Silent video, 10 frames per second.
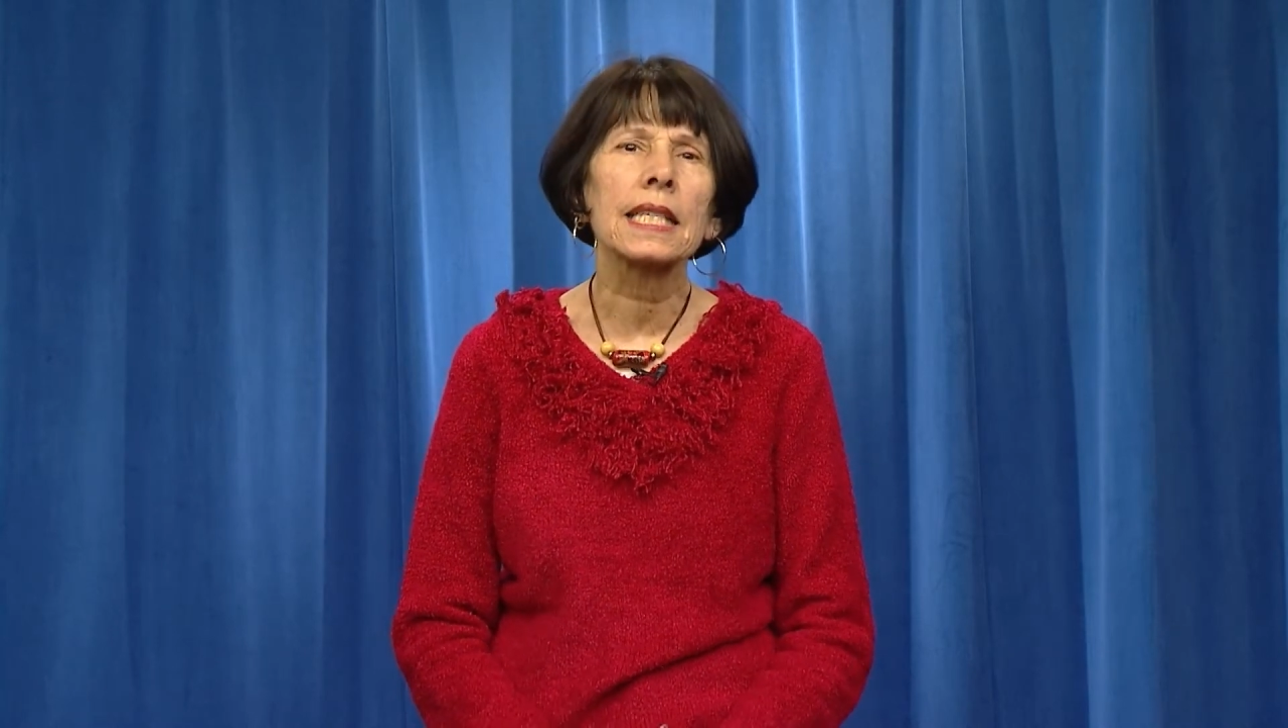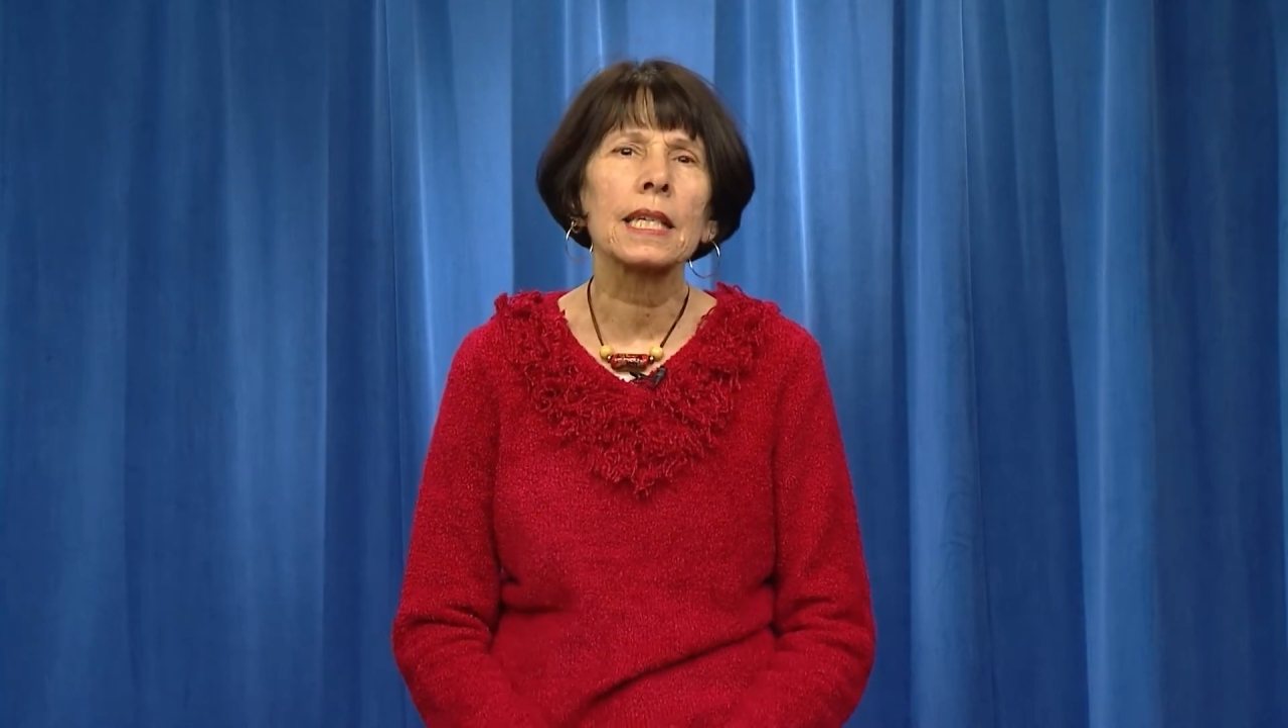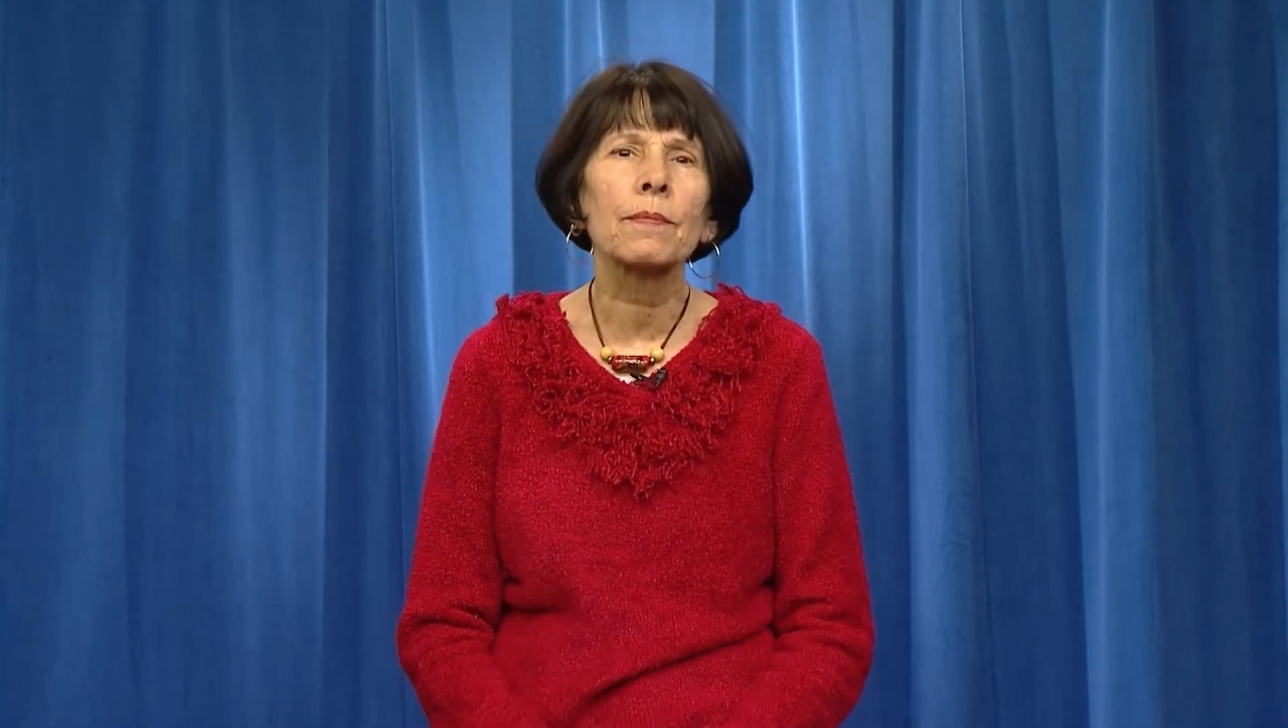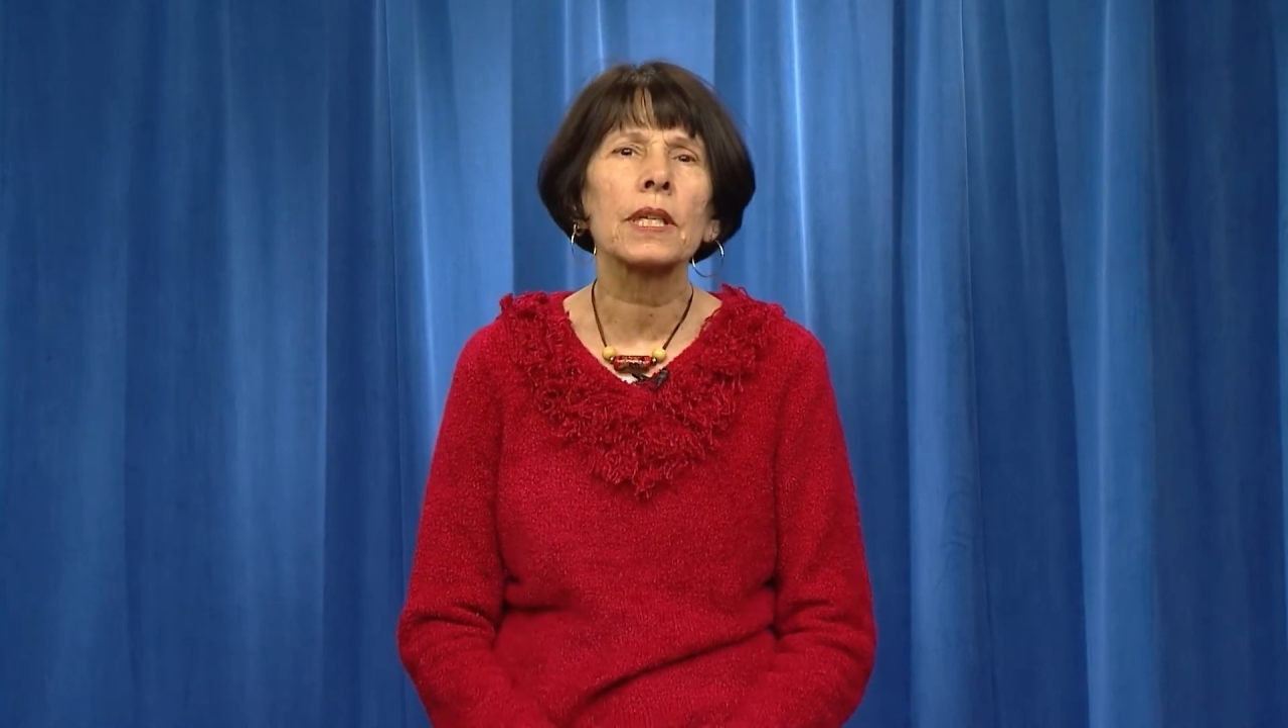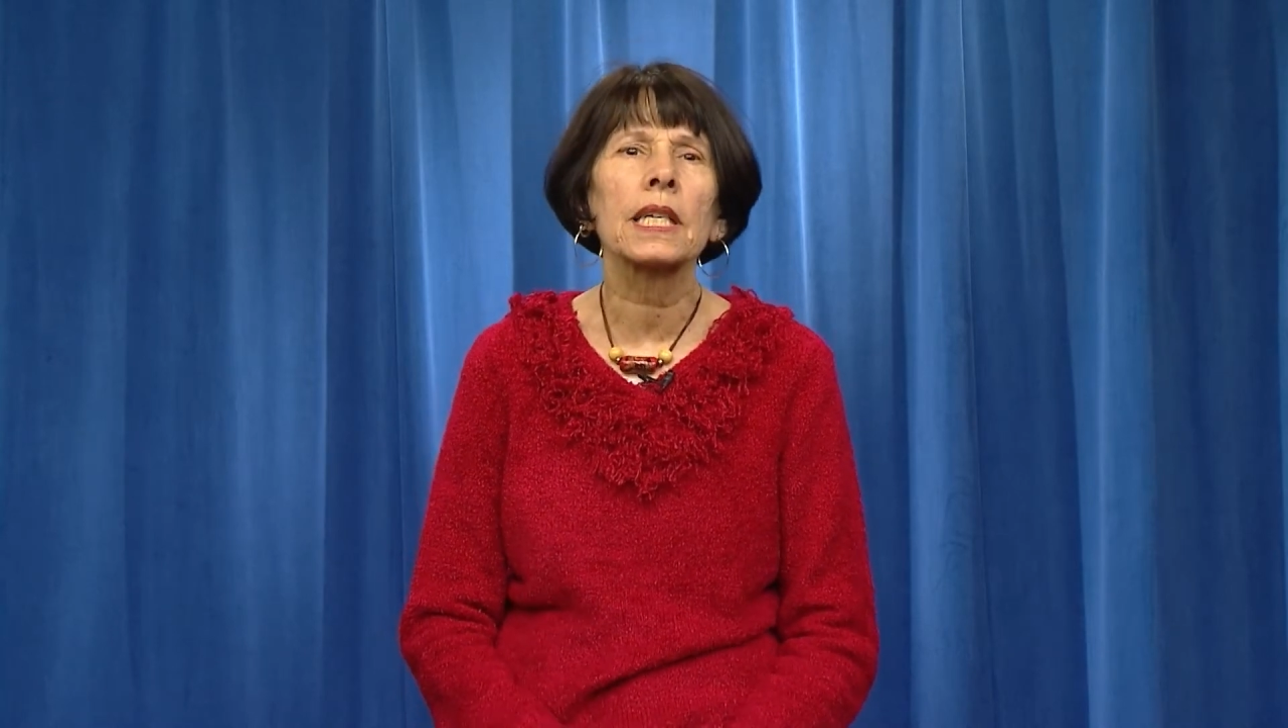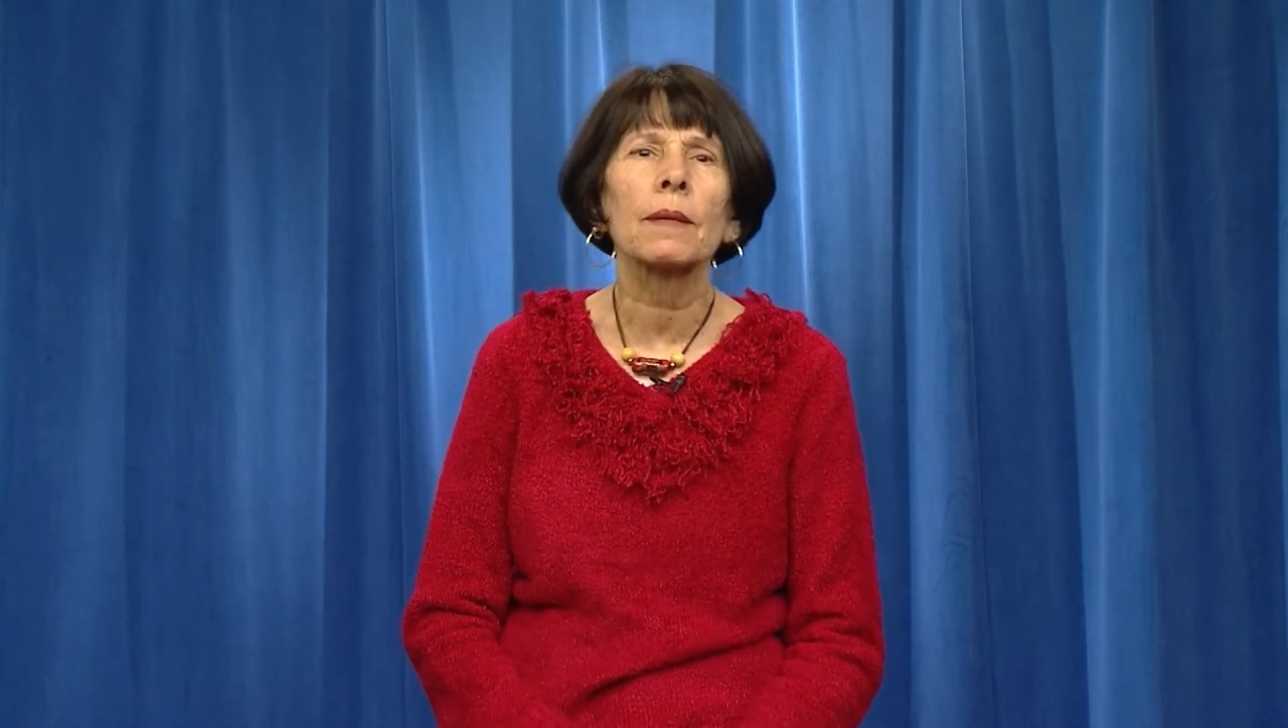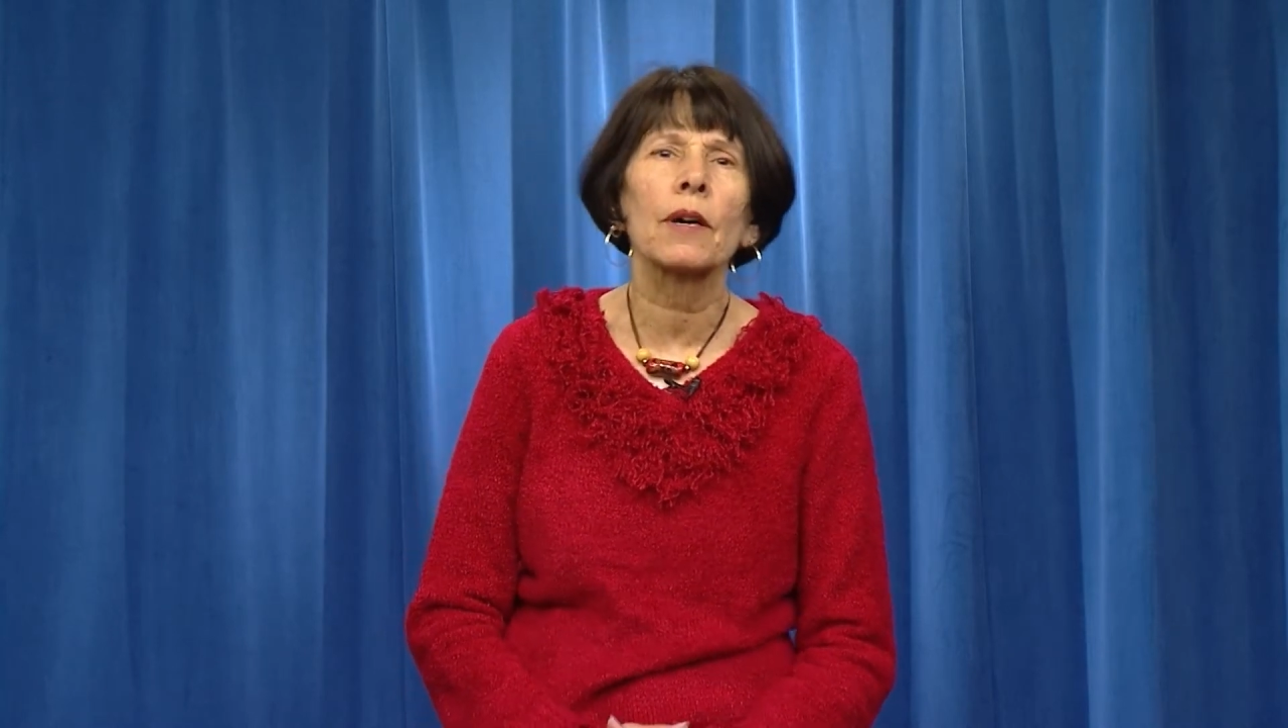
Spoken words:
deeply